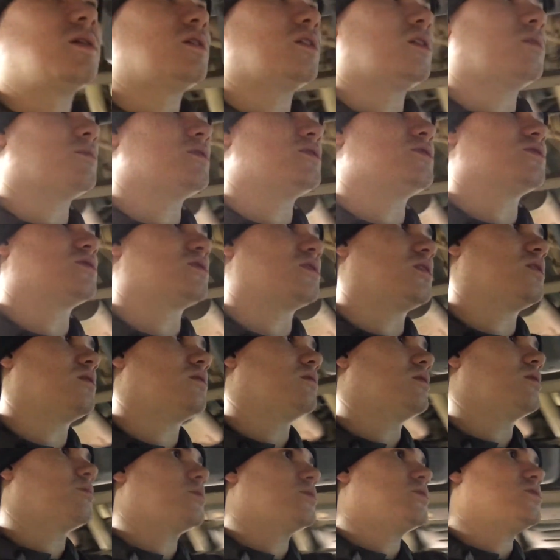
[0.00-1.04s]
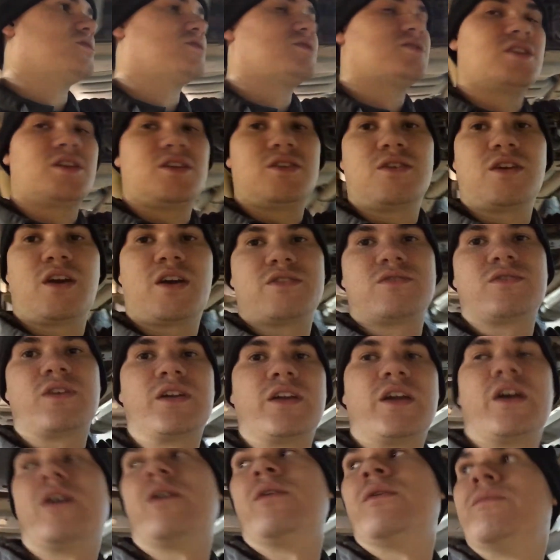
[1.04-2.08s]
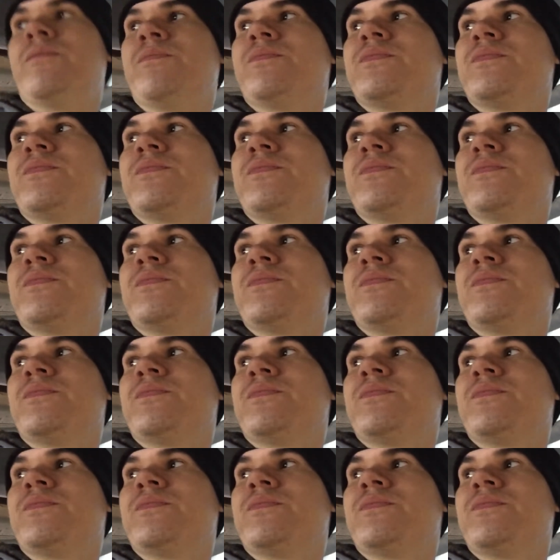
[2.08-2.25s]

Let me just tell you guys right now.